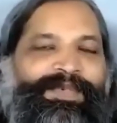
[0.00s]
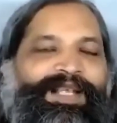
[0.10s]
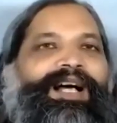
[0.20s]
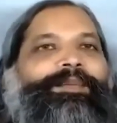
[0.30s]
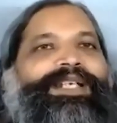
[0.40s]

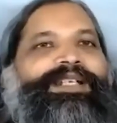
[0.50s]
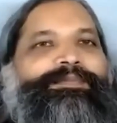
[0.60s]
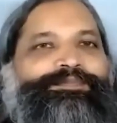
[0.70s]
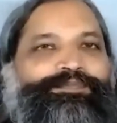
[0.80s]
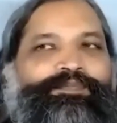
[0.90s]

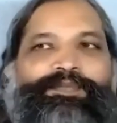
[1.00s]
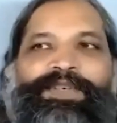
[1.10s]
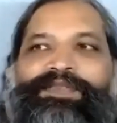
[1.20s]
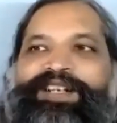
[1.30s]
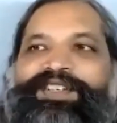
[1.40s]
harmony,
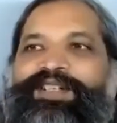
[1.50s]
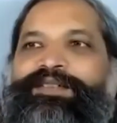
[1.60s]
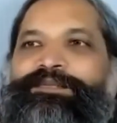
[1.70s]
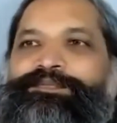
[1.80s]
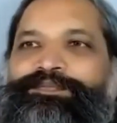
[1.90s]

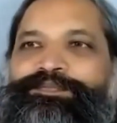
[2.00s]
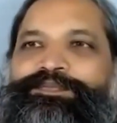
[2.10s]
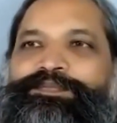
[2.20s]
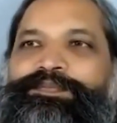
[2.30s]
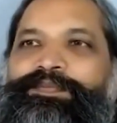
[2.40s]
perfection.
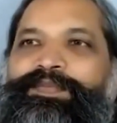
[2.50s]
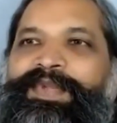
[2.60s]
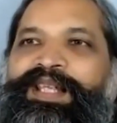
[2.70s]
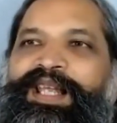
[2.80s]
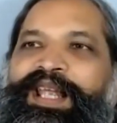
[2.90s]

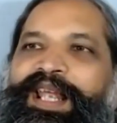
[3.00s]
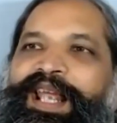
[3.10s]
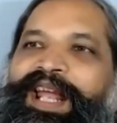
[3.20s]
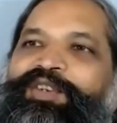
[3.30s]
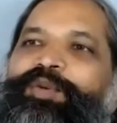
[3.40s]

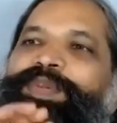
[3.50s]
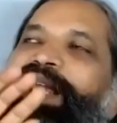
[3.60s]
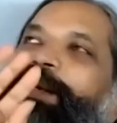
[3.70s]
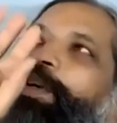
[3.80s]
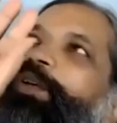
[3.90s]
And to
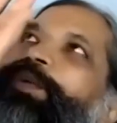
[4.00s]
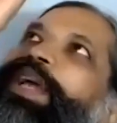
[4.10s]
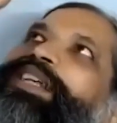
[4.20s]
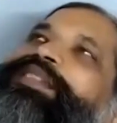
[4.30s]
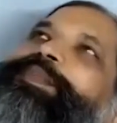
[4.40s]
be able to
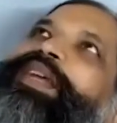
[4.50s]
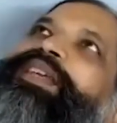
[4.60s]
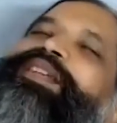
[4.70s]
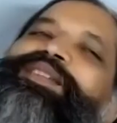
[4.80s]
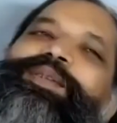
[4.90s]

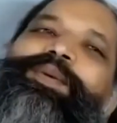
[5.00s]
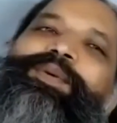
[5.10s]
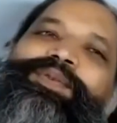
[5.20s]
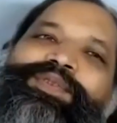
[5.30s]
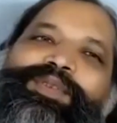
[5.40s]
experience
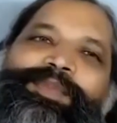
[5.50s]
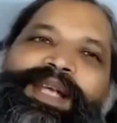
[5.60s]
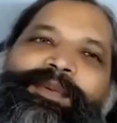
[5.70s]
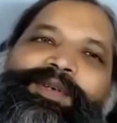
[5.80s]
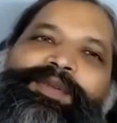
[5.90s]
those, to
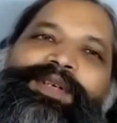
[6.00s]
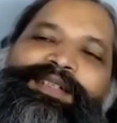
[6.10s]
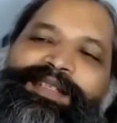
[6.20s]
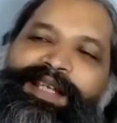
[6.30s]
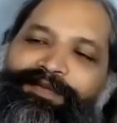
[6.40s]
be able to
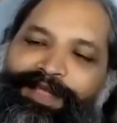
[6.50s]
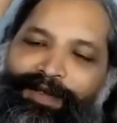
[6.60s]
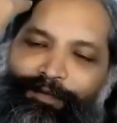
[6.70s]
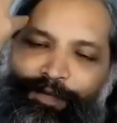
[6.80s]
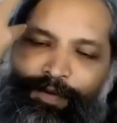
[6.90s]
receive
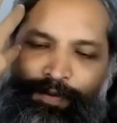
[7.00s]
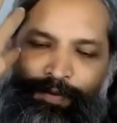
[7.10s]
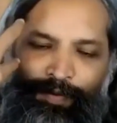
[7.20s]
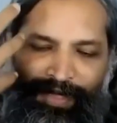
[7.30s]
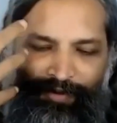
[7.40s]
their
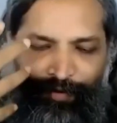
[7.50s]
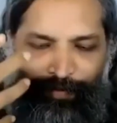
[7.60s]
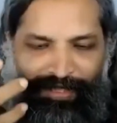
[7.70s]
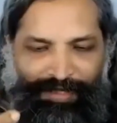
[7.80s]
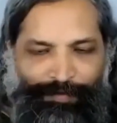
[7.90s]
flow, and to
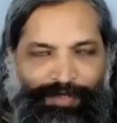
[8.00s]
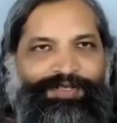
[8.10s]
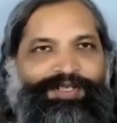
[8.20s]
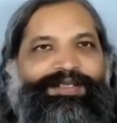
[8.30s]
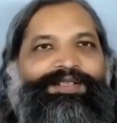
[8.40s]
become
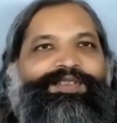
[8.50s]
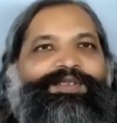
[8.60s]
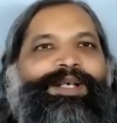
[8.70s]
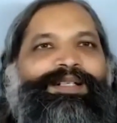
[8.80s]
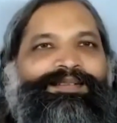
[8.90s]
conscious
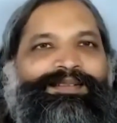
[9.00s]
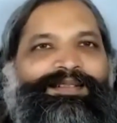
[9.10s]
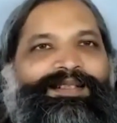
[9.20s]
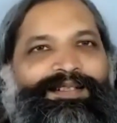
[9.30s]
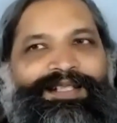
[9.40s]
instruments,
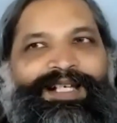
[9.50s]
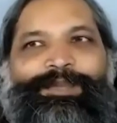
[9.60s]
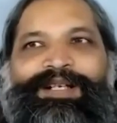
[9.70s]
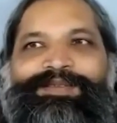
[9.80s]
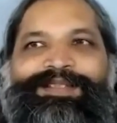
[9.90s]
that
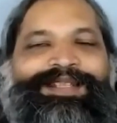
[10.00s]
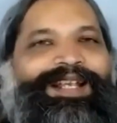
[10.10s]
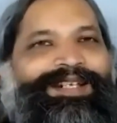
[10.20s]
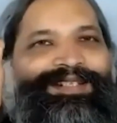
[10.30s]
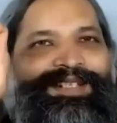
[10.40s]
becomes the
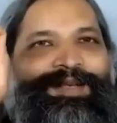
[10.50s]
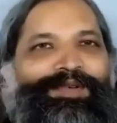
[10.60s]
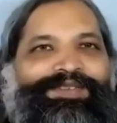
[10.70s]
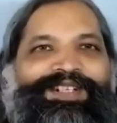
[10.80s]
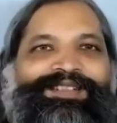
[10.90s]
second step
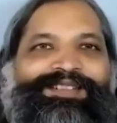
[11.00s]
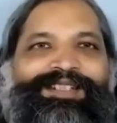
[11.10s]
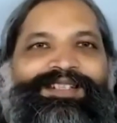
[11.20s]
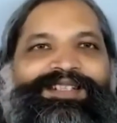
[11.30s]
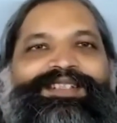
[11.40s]
of
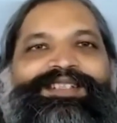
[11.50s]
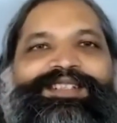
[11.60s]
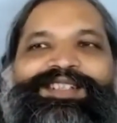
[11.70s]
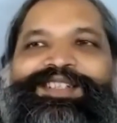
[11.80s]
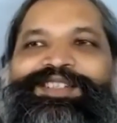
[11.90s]
Shakti
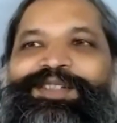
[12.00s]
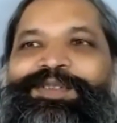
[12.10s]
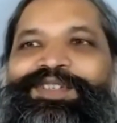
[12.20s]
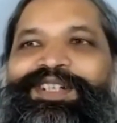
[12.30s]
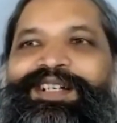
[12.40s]

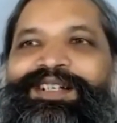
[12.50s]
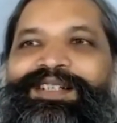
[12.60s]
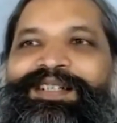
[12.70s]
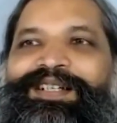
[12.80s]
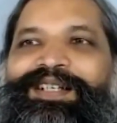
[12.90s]
Chatushtaya,
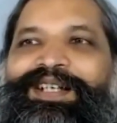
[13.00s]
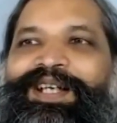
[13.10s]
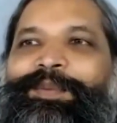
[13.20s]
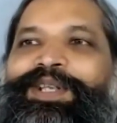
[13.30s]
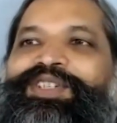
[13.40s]

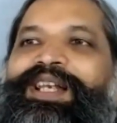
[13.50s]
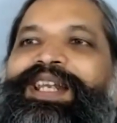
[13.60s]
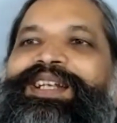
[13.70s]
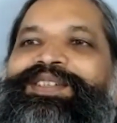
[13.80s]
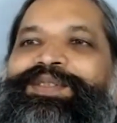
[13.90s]
which
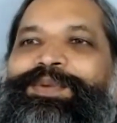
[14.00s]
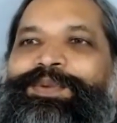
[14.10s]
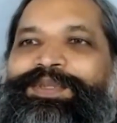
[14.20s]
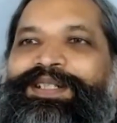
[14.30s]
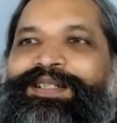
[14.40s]
leads
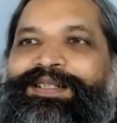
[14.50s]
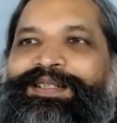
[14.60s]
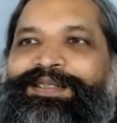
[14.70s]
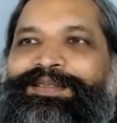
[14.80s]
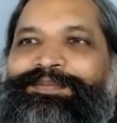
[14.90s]
to
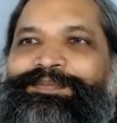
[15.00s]
the,